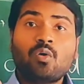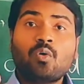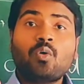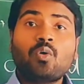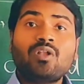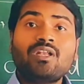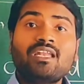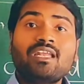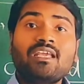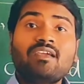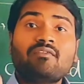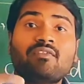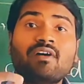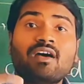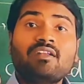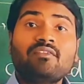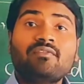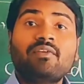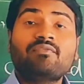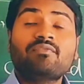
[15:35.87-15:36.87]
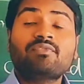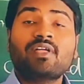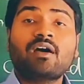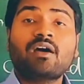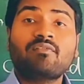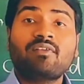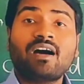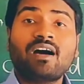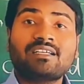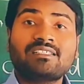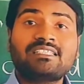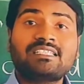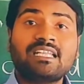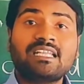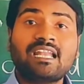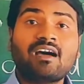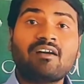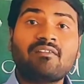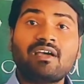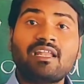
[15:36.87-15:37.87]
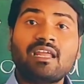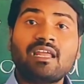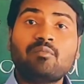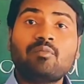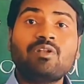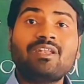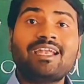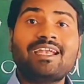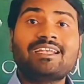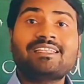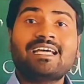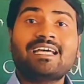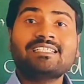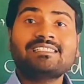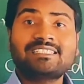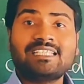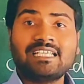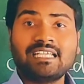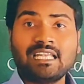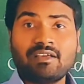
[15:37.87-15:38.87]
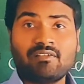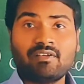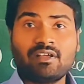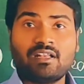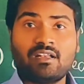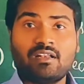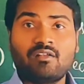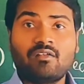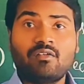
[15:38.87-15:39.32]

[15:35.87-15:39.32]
Only 1/5 of oxygen available at the sea level.